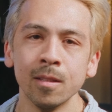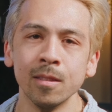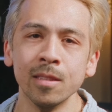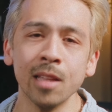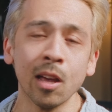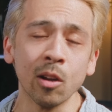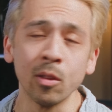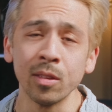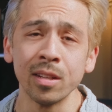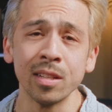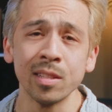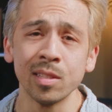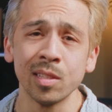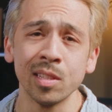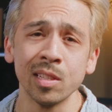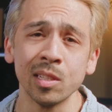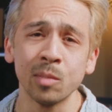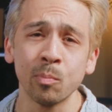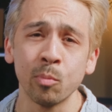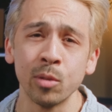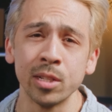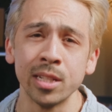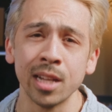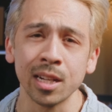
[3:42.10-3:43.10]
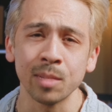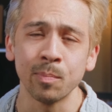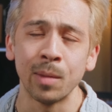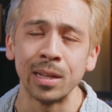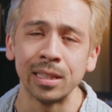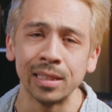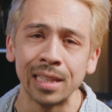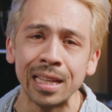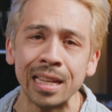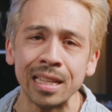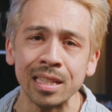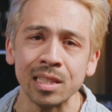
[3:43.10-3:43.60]
Not only does this protect my
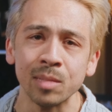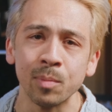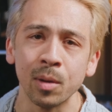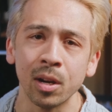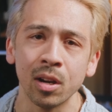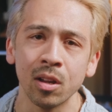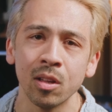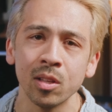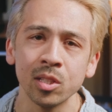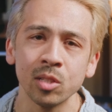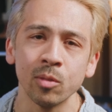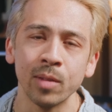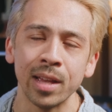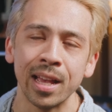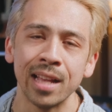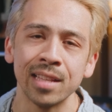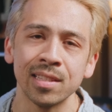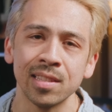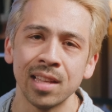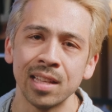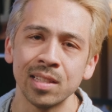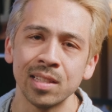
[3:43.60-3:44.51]
lens, but it also adds that